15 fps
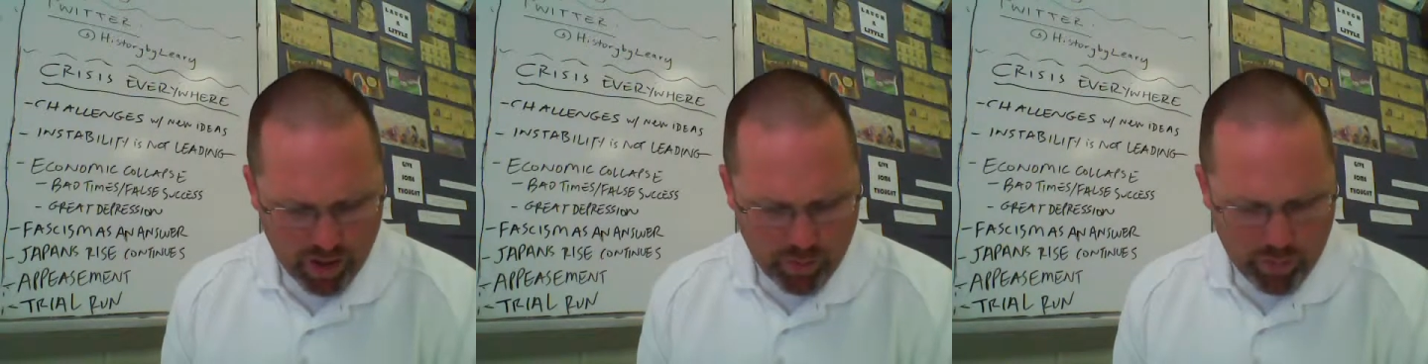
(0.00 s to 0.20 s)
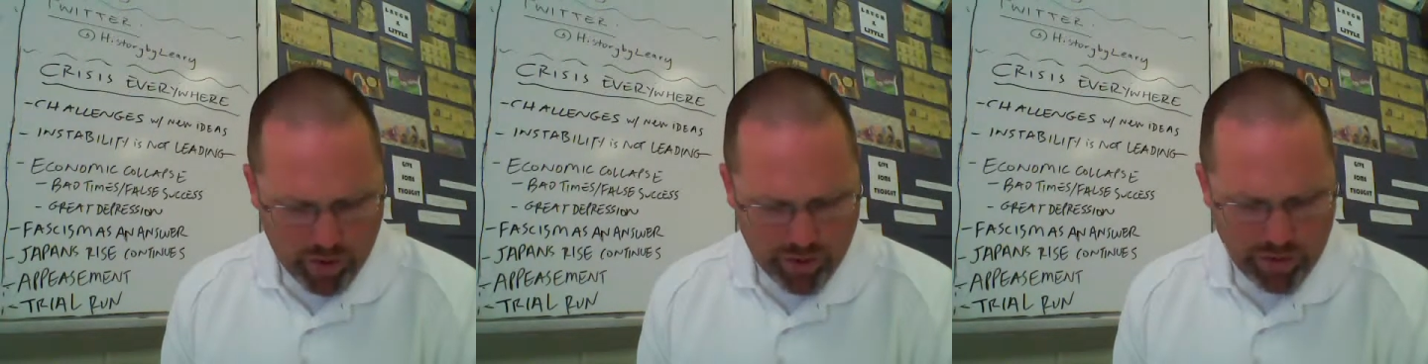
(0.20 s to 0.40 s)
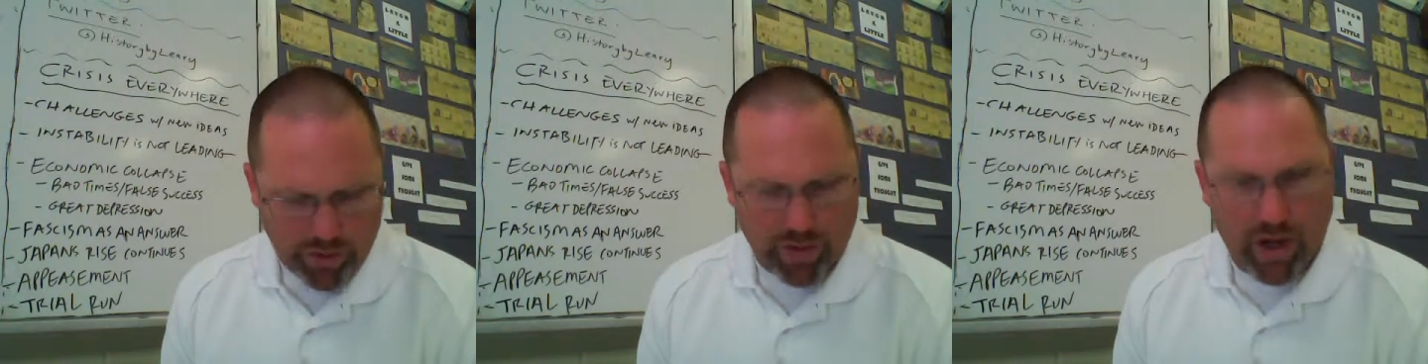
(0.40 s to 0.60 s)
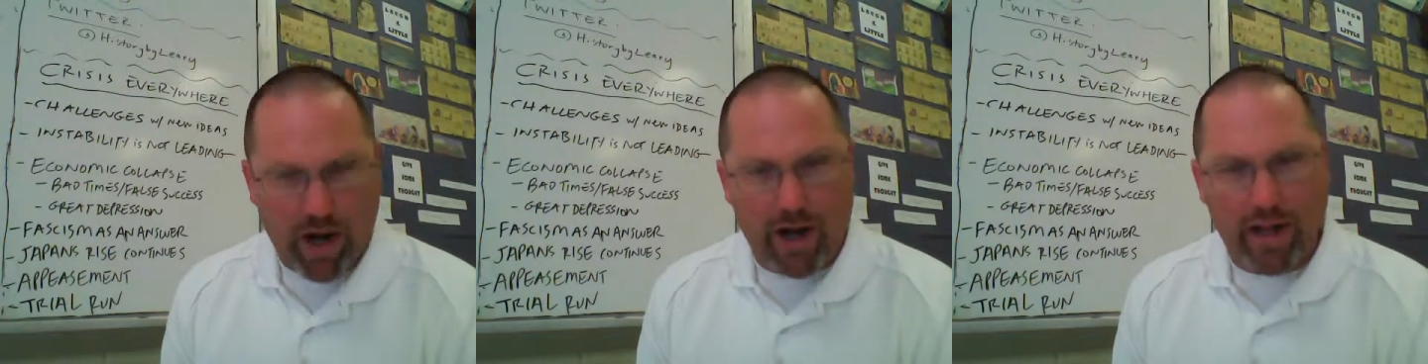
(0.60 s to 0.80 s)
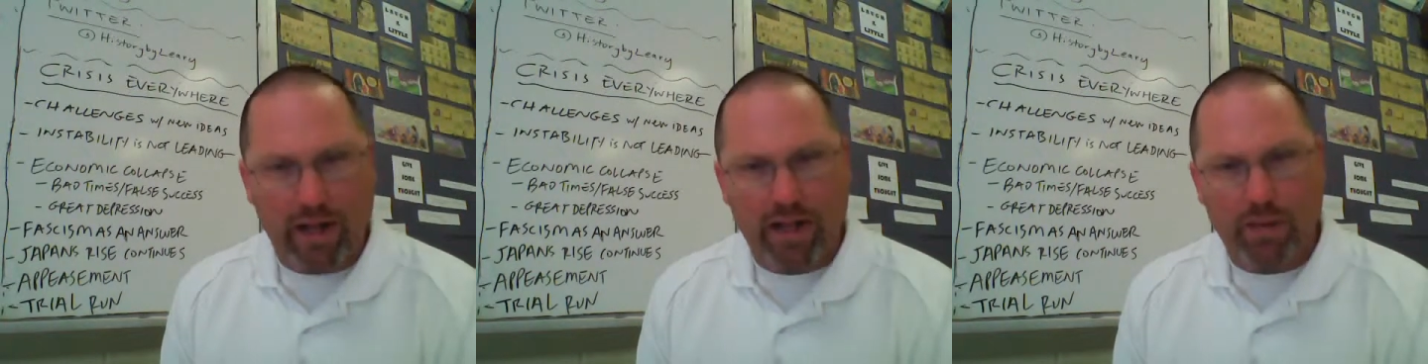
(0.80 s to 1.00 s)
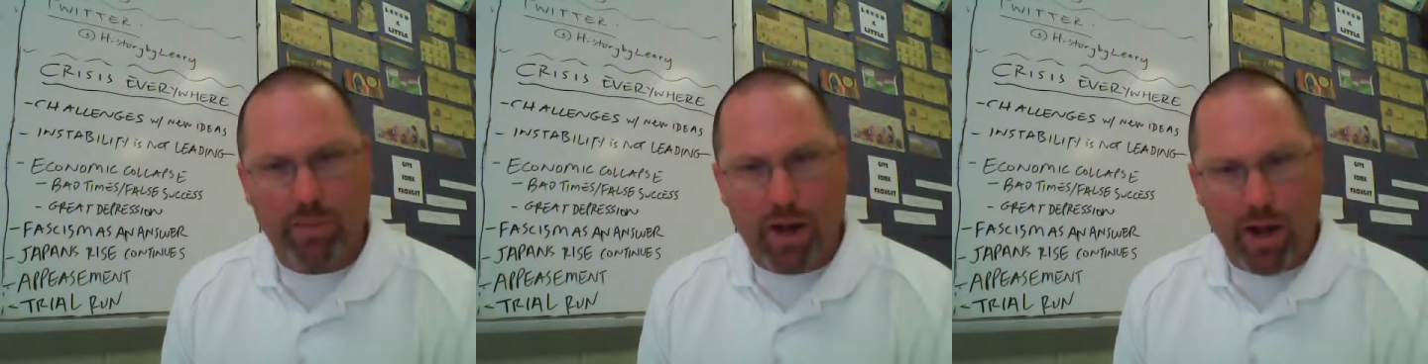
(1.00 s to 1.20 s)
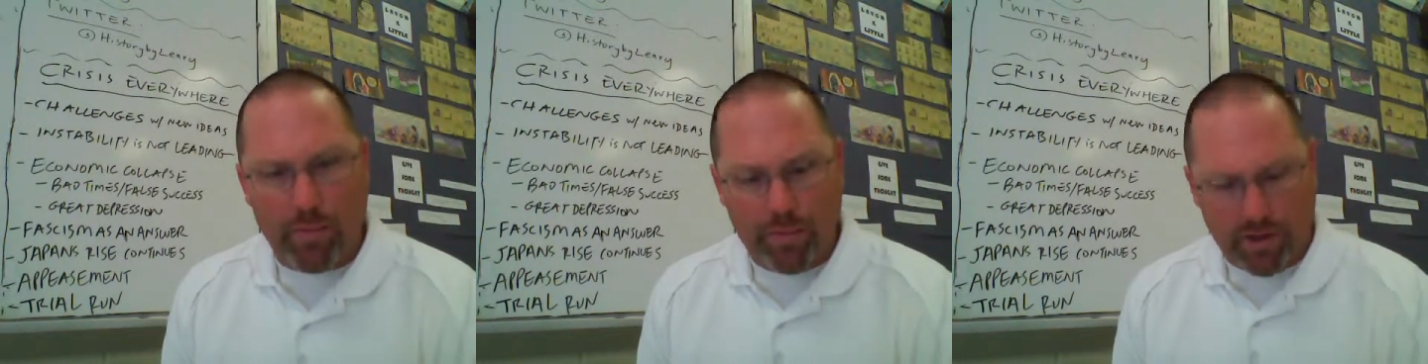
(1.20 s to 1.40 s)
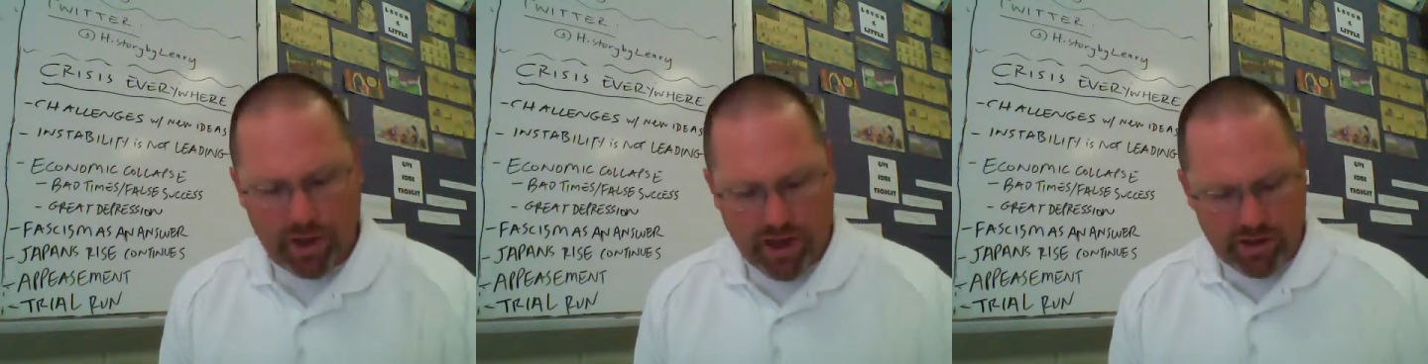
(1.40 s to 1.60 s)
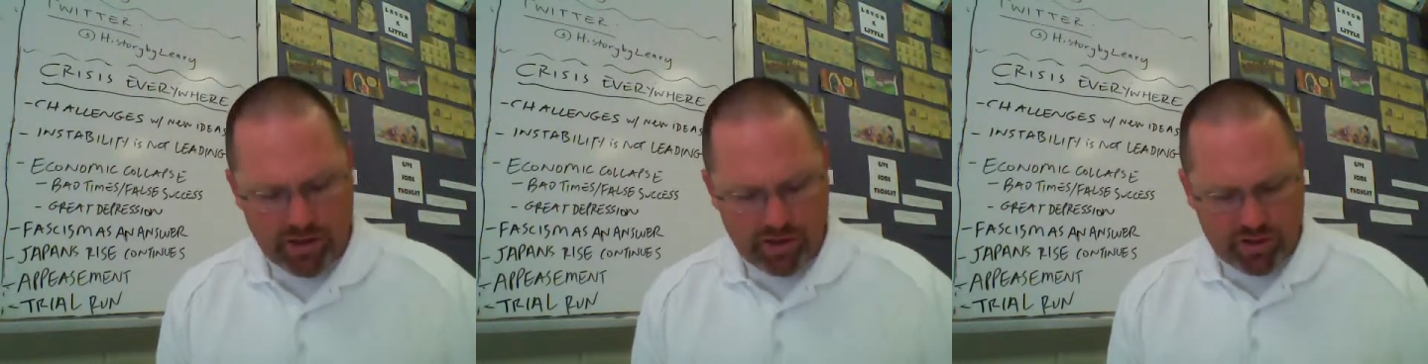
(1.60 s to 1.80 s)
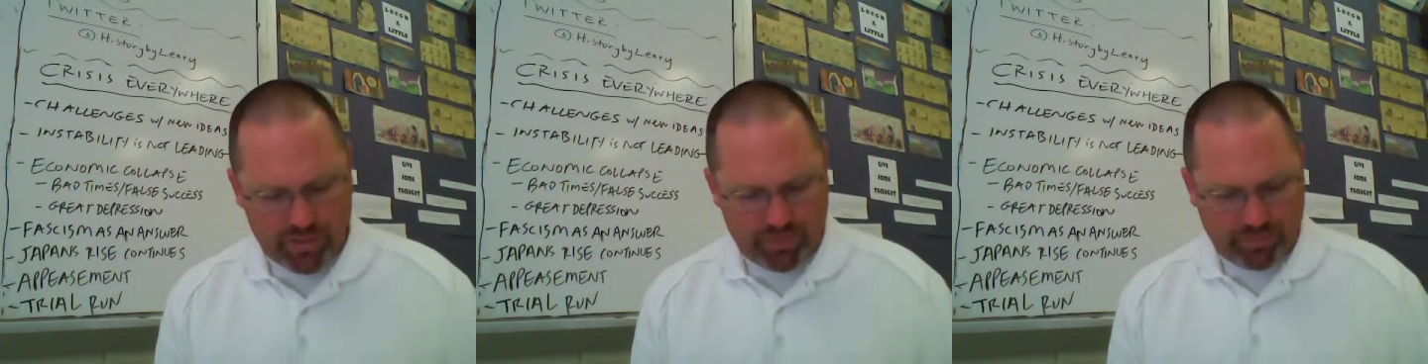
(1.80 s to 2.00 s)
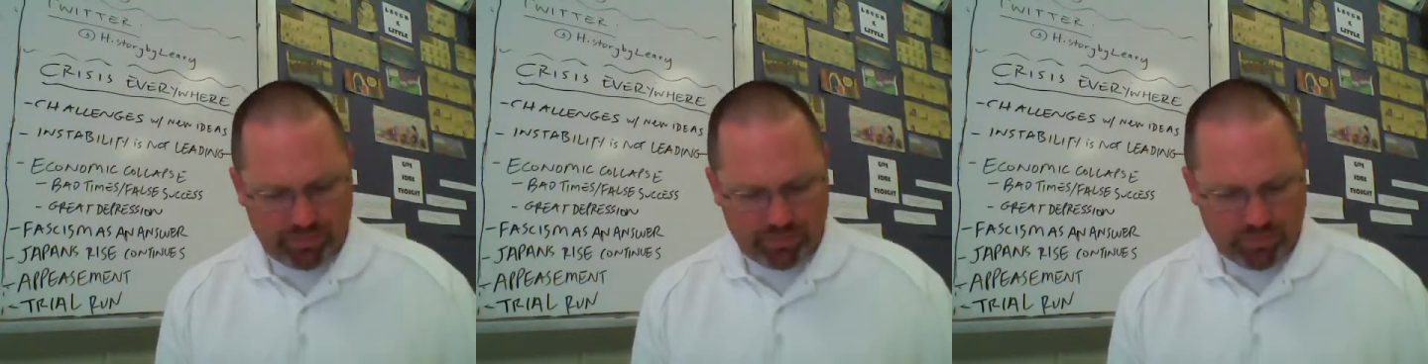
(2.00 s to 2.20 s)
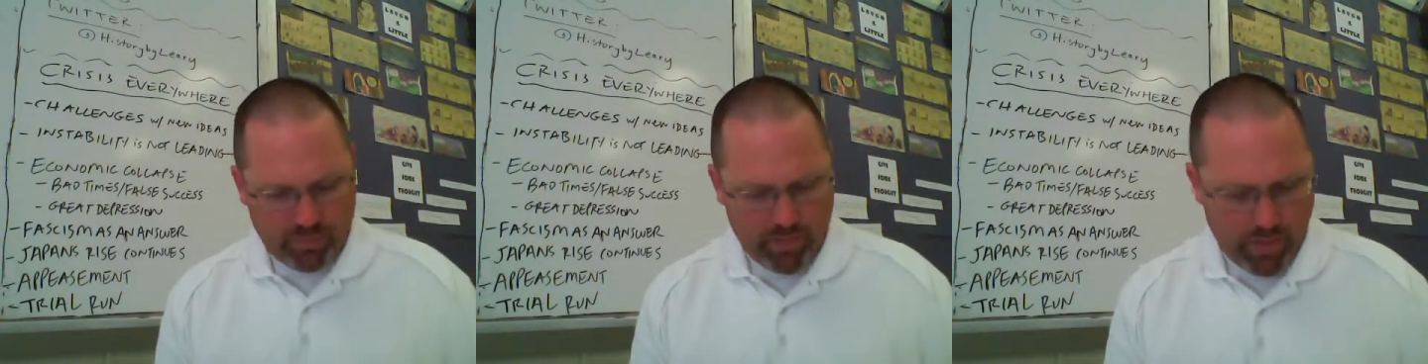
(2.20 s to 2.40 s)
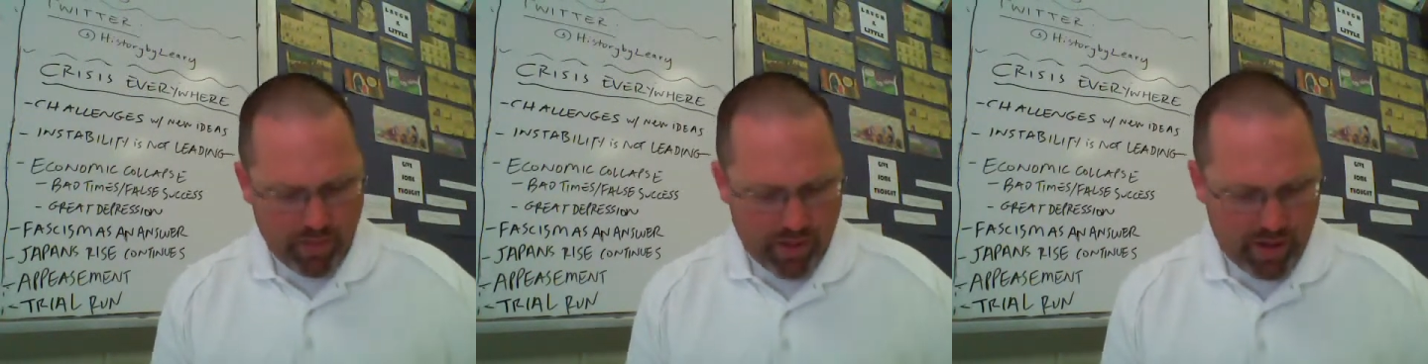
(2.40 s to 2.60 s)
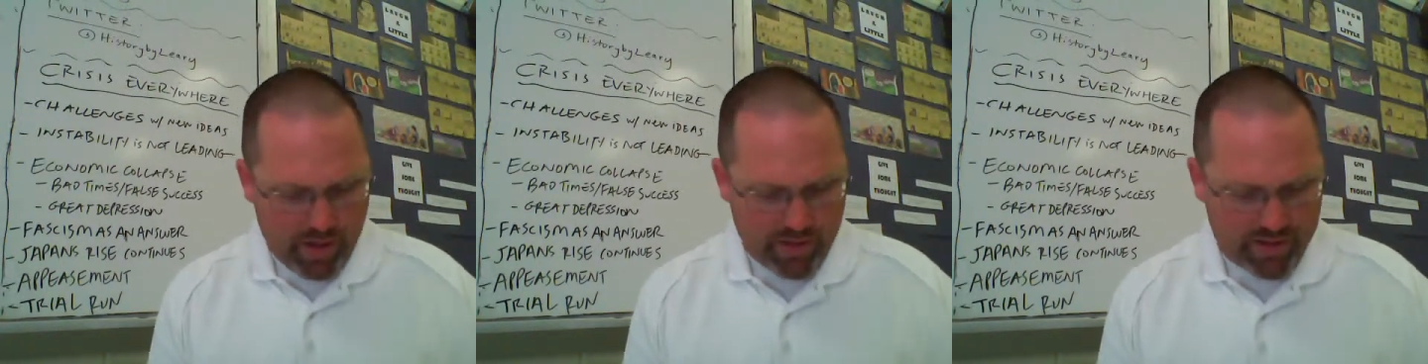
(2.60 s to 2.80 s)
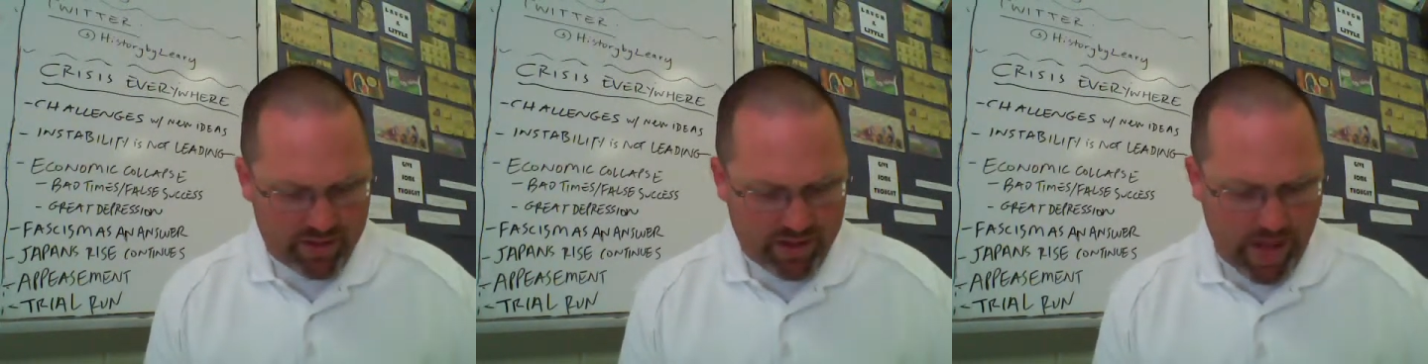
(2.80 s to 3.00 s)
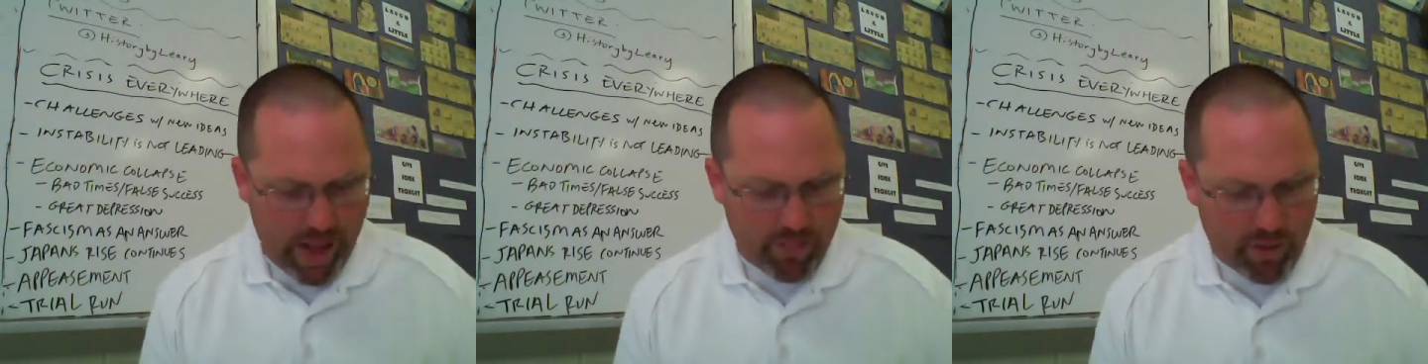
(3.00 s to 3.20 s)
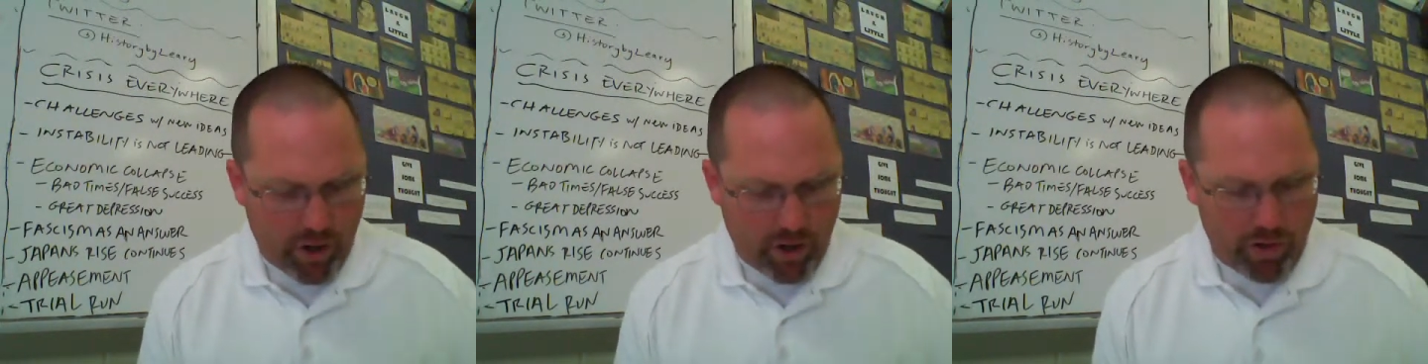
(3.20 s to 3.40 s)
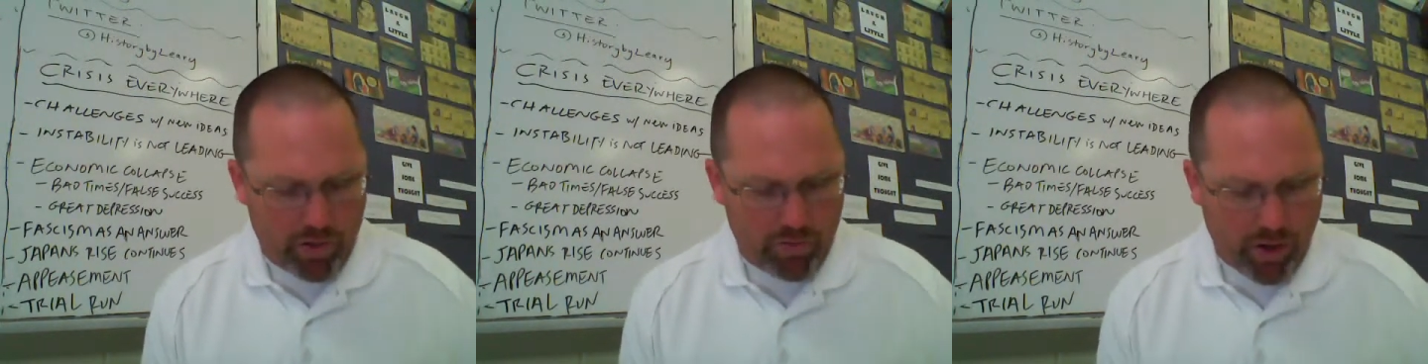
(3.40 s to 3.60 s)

while uniting its population and scapegoating